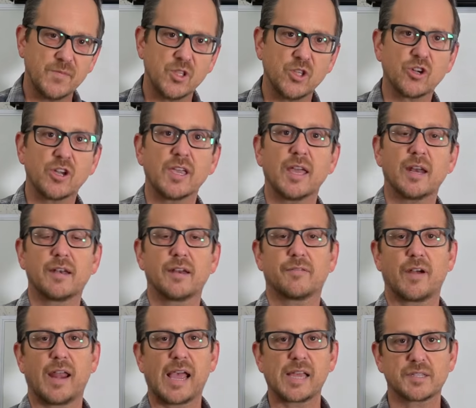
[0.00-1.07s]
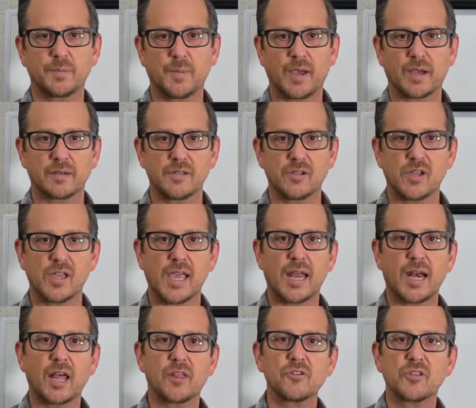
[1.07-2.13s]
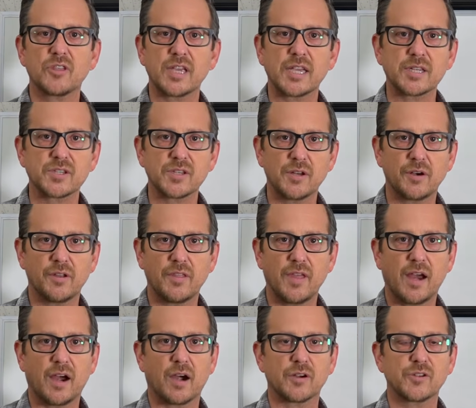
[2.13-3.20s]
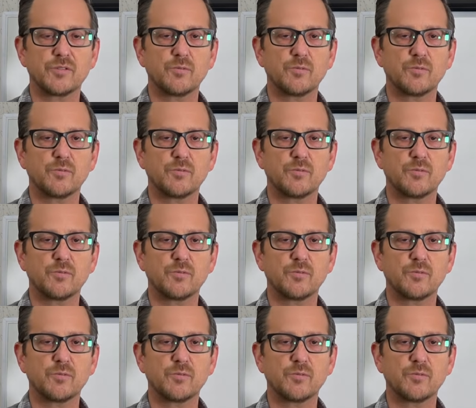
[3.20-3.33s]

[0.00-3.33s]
you can get a different aspect. You can get other things that are there.